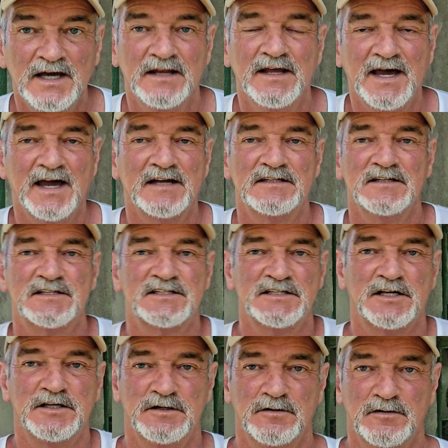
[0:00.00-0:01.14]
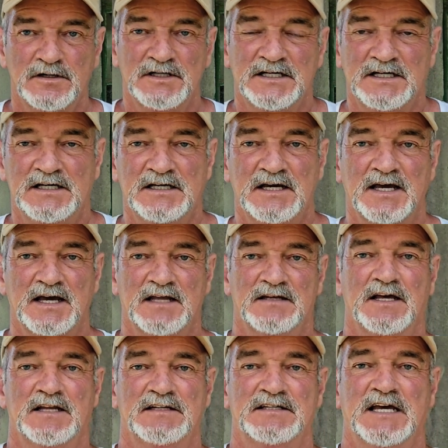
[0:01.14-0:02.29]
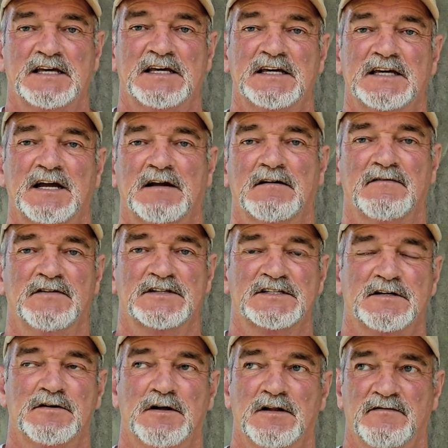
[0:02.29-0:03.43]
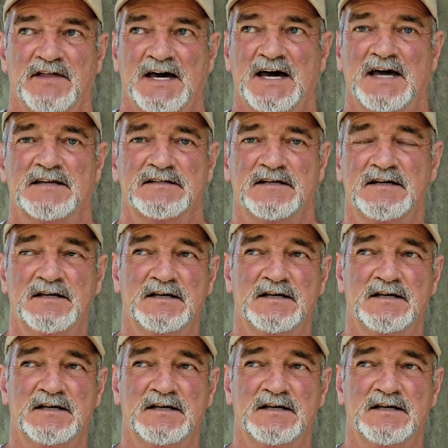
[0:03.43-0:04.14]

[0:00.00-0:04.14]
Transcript: and act as security and taking care of us and all of that.